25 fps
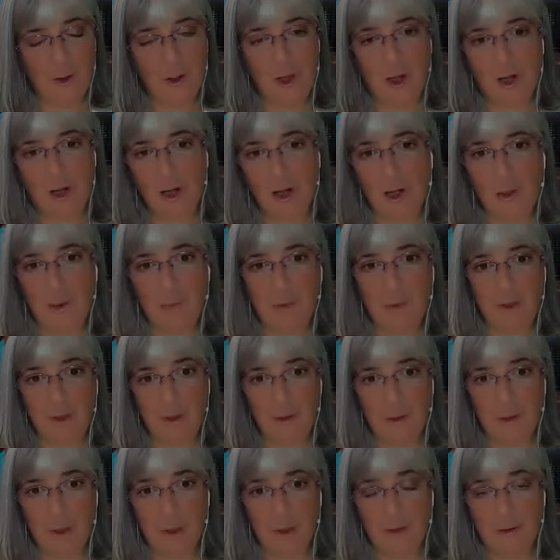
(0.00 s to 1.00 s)
calm in a
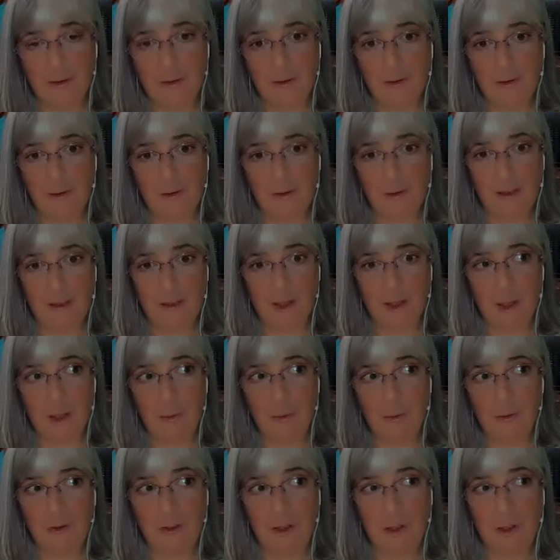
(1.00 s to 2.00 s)
crisis. I
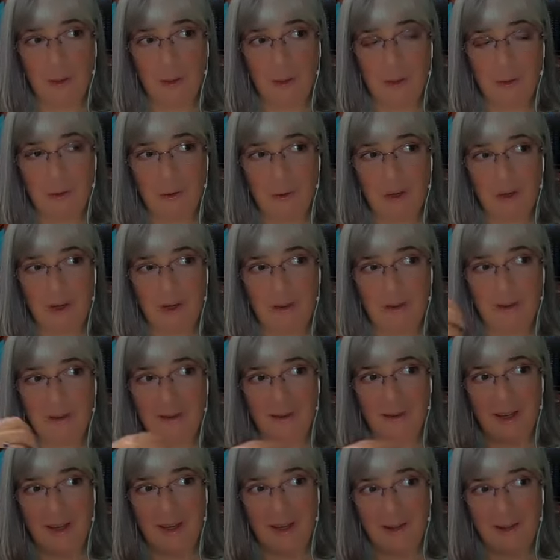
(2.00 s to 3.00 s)
will tell you, as
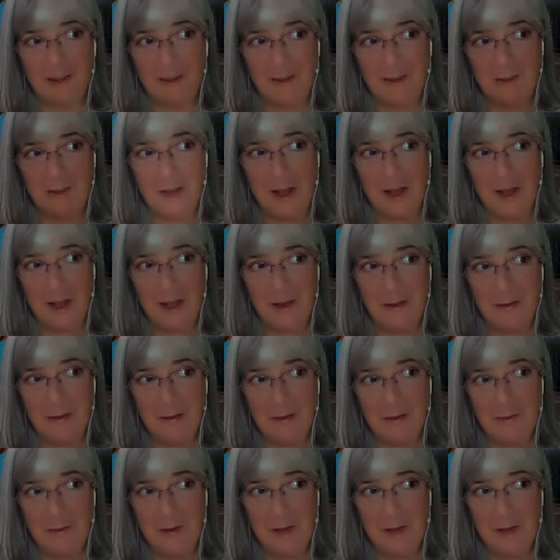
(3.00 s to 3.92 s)
a 5,